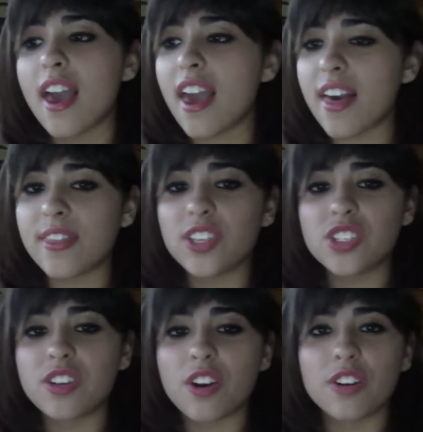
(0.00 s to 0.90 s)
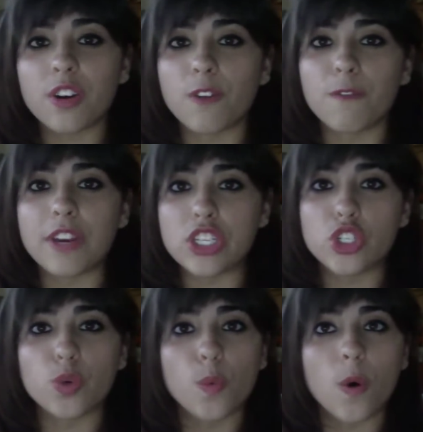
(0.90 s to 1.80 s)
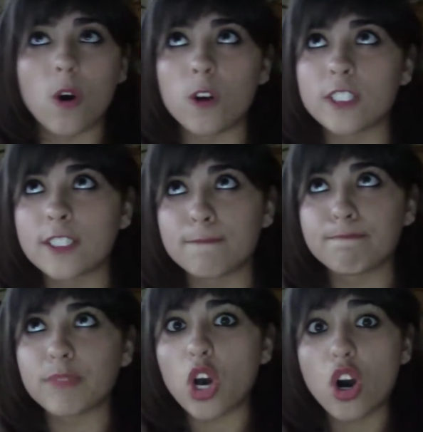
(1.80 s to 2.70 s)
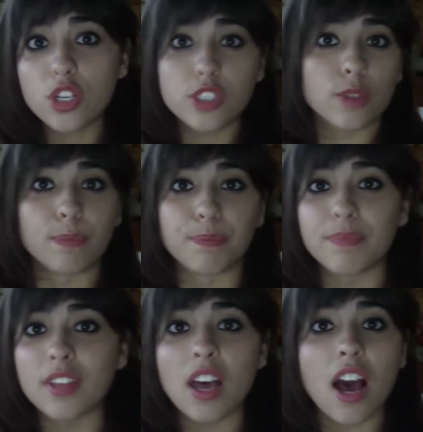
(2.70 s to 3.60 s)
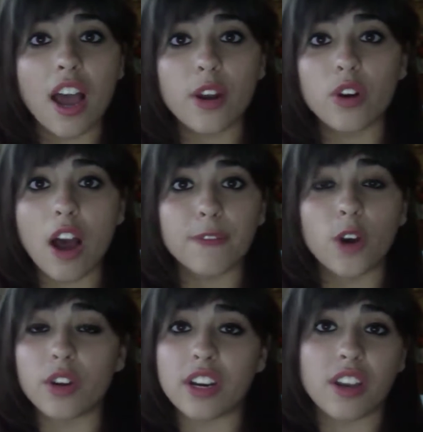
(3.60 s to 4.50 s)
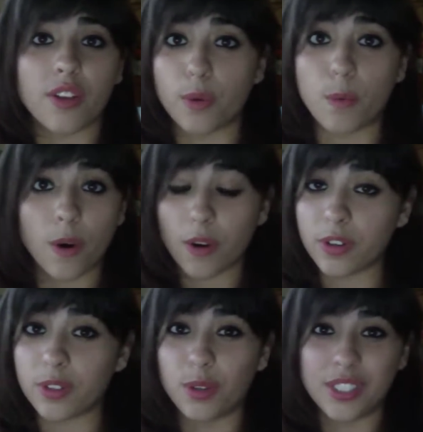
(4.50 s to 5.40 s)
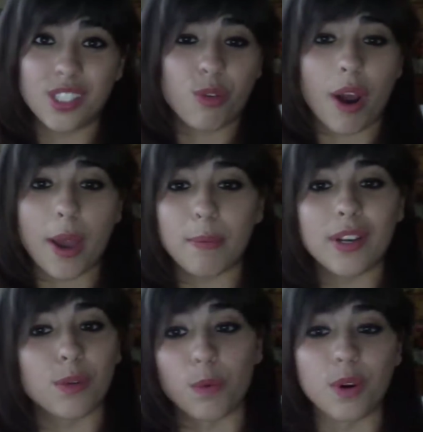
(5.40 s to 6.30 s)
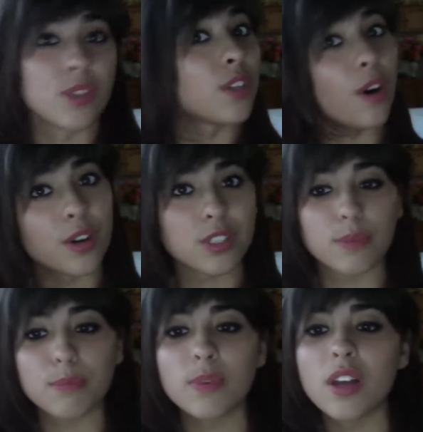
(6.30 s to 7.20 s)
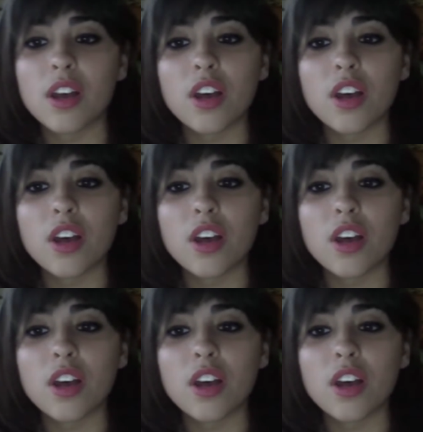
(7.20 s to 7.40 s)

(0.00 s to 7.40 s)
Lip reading: And this year, the convention was awesome. I don't have got any other word to describe it. It was awesome.